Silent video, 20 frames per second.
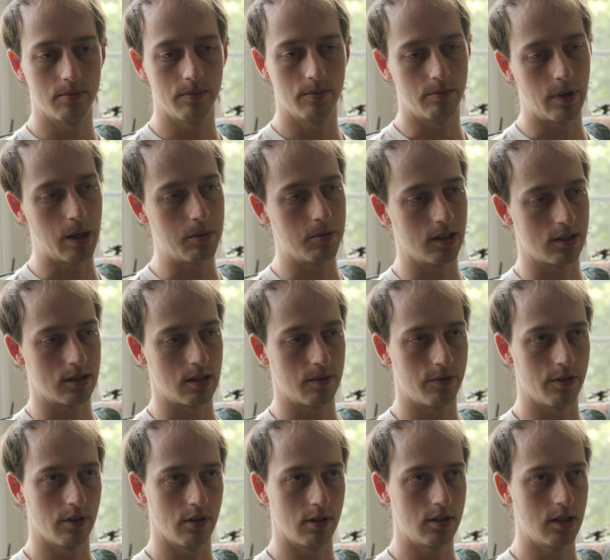maybe except
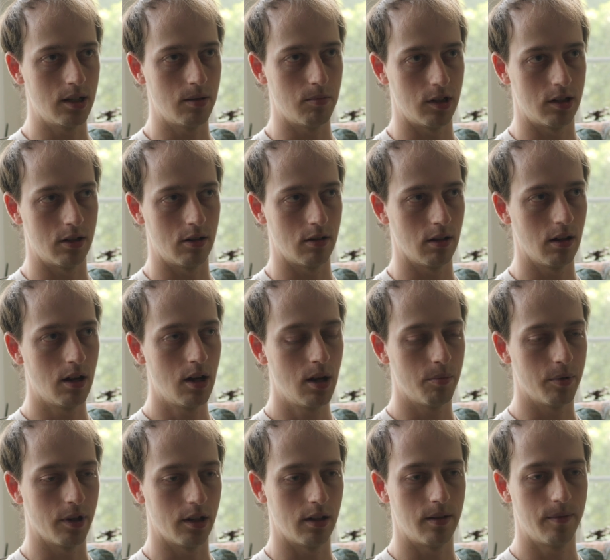for the T material.
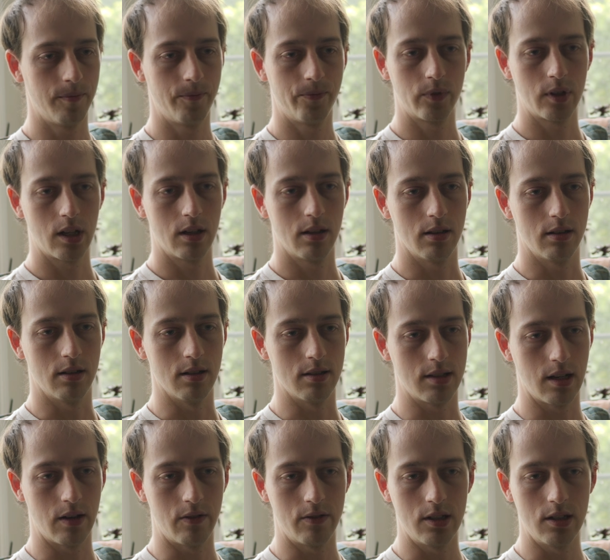But the
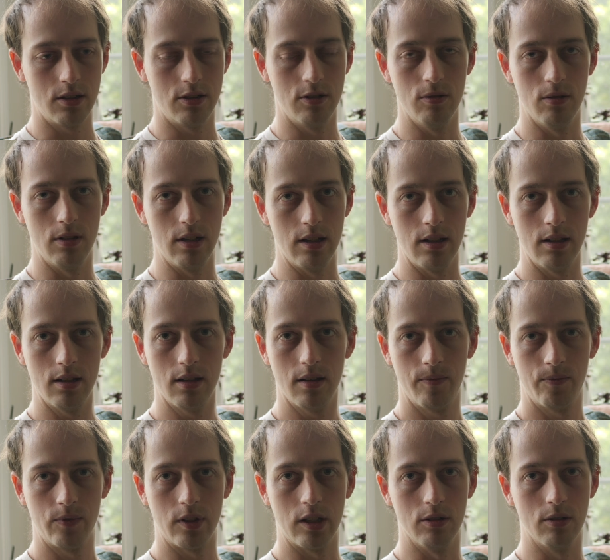72D,
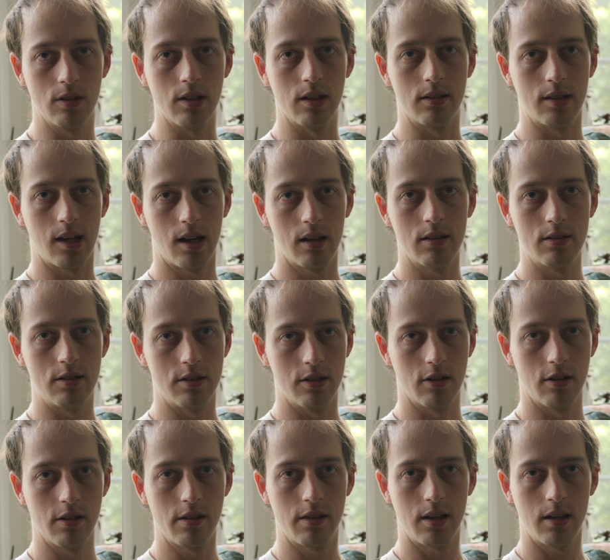you can tell it's
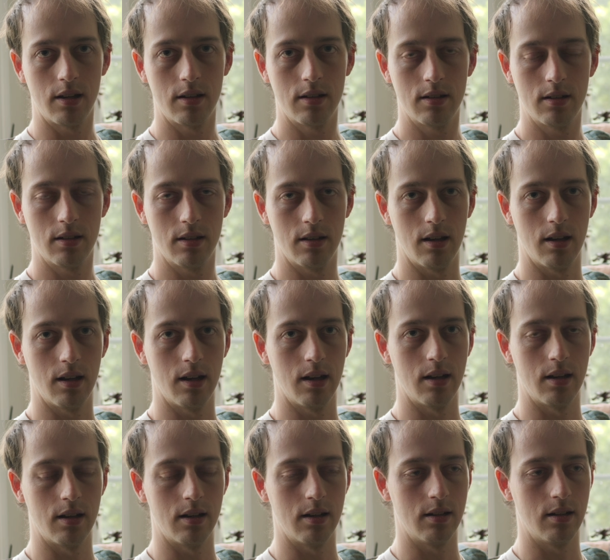urethane,
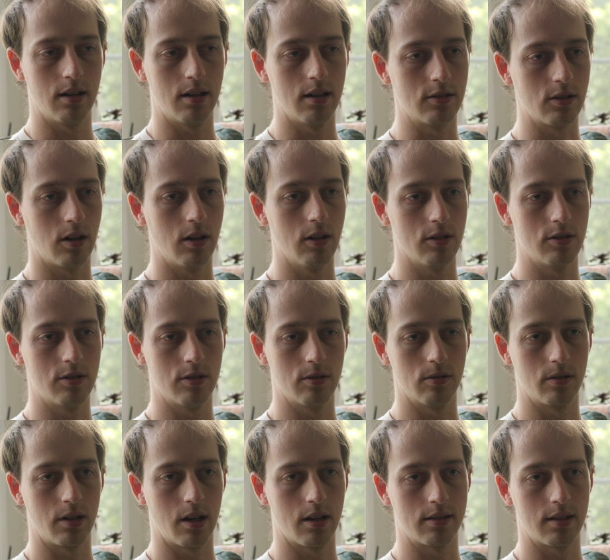and it's
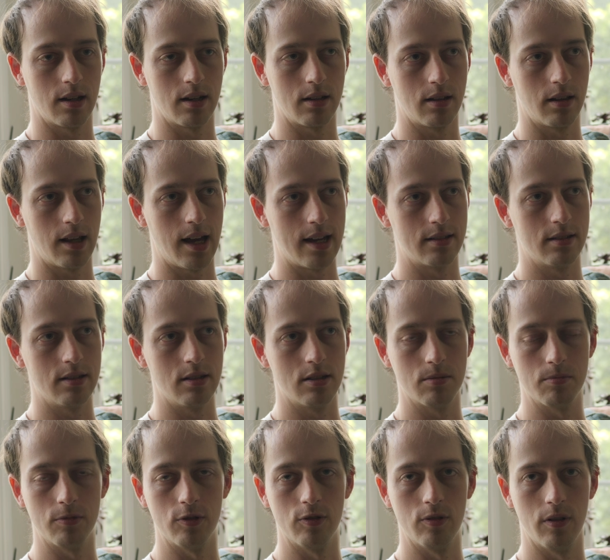also got that glassy
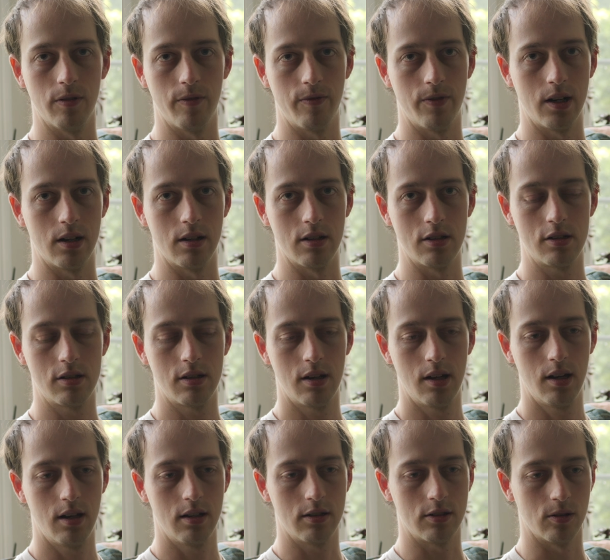smooth finish.
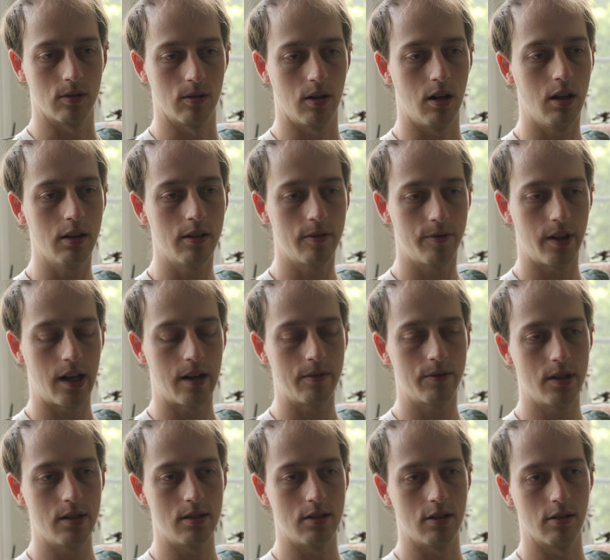So all the
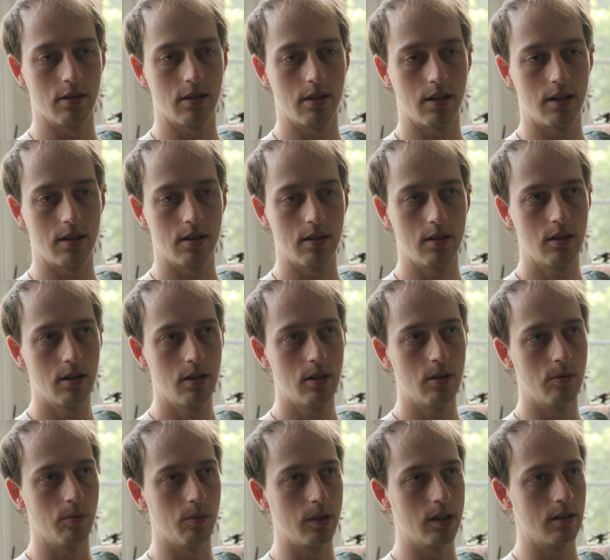FlatFace urethane
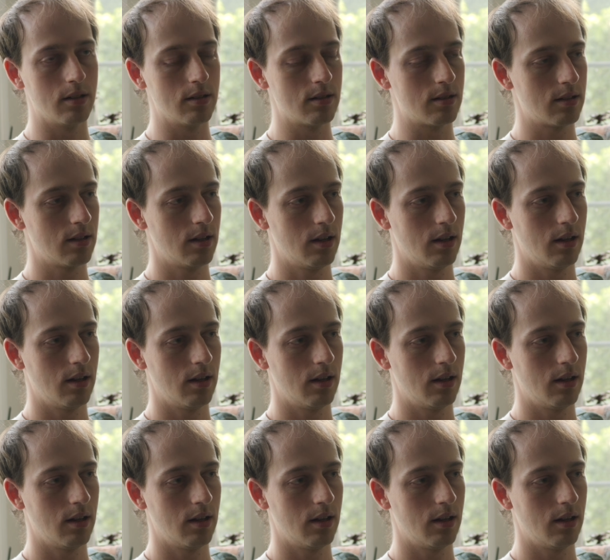wheels,